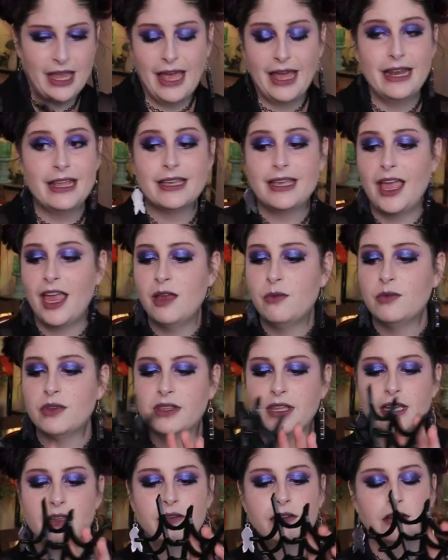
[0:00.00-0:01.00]
And it came
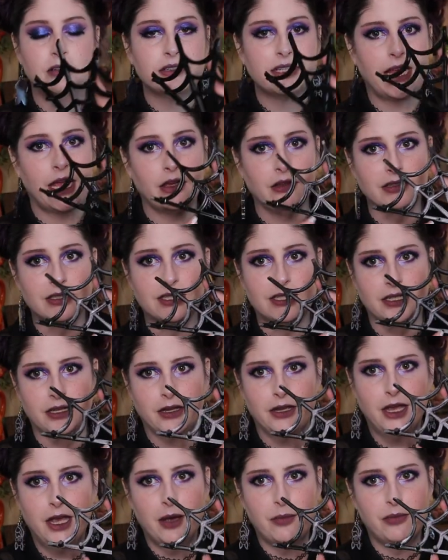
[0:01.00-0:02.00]
with like little nails
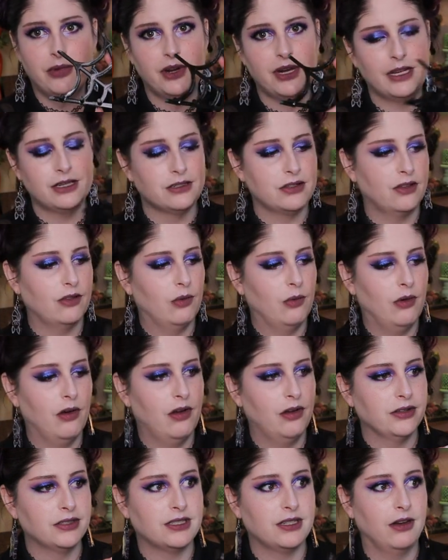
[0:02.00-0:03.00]
to put it into the
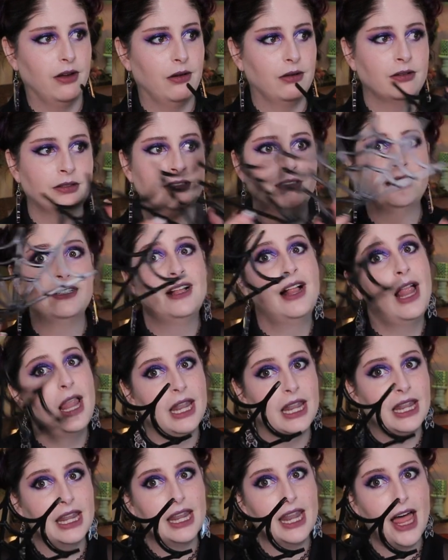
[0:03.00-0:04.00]
wall, so
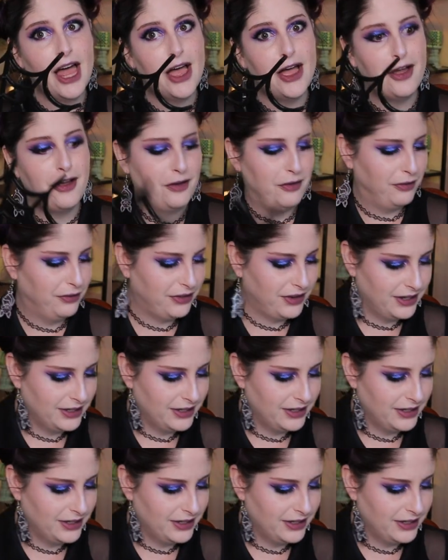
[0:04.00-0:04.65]
love.